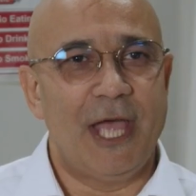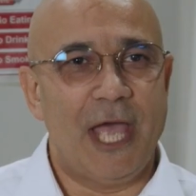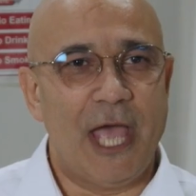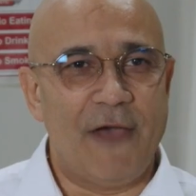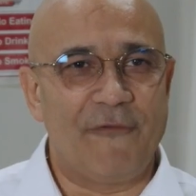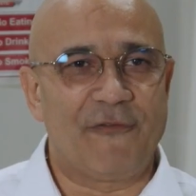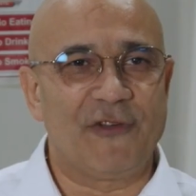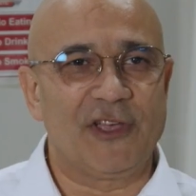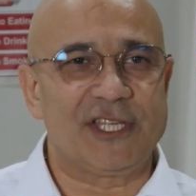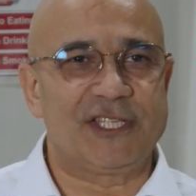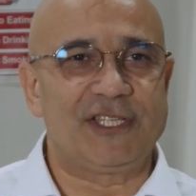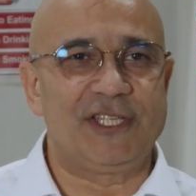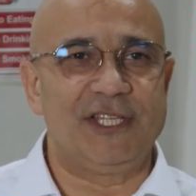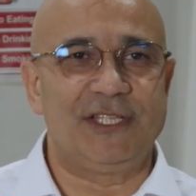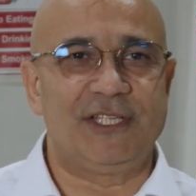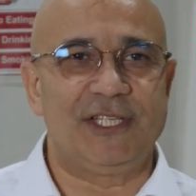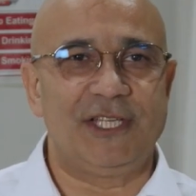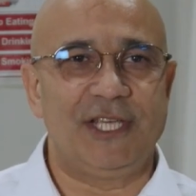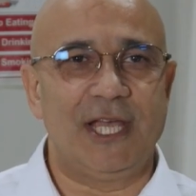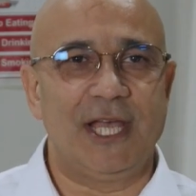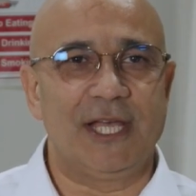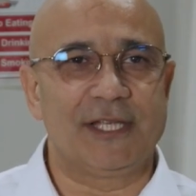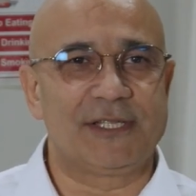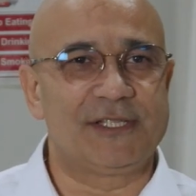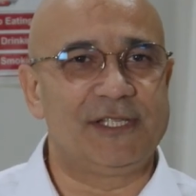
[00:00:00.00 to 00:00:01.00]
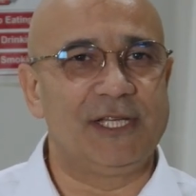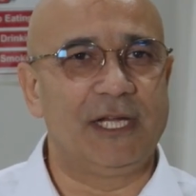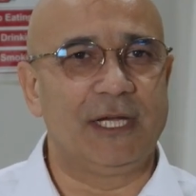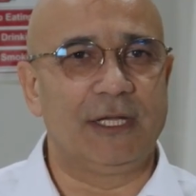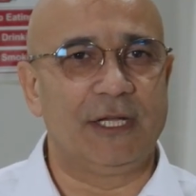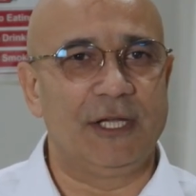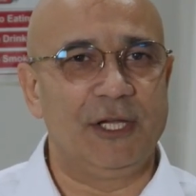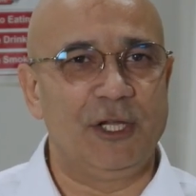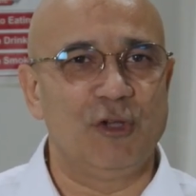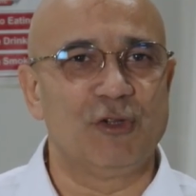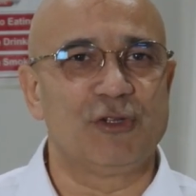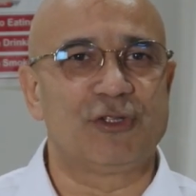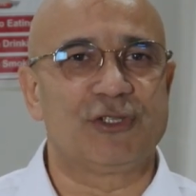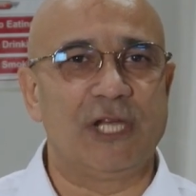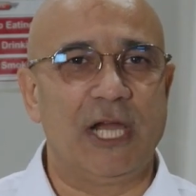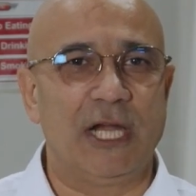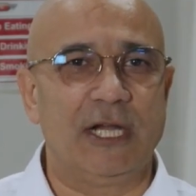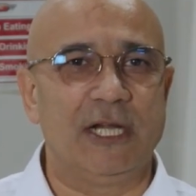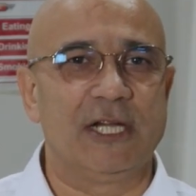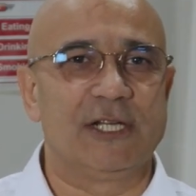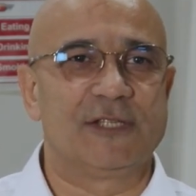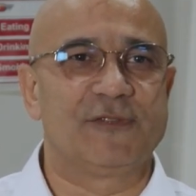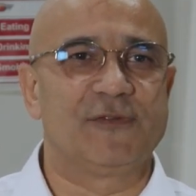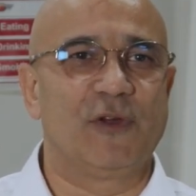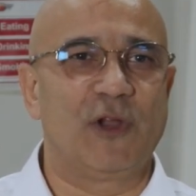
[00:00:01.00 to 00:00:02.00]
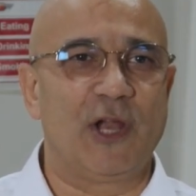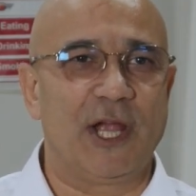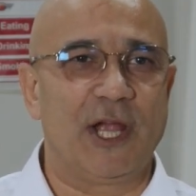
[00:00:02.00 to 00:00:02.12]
F S T C has set new standards for